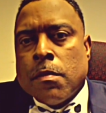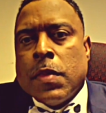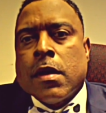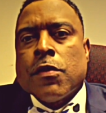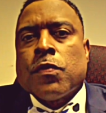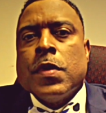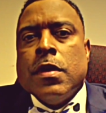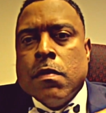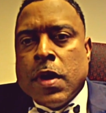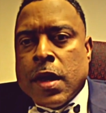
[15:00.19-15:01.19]
Because
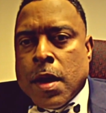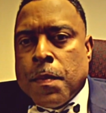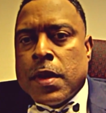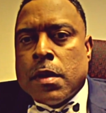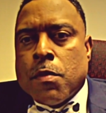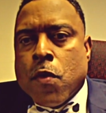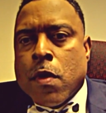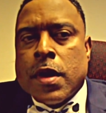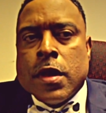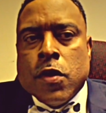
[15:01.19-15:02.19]
when you get up in the
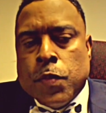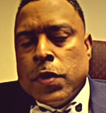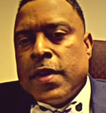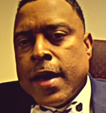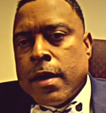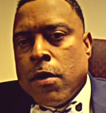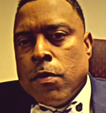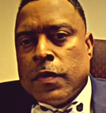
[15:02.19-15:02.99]
morning and you put that coat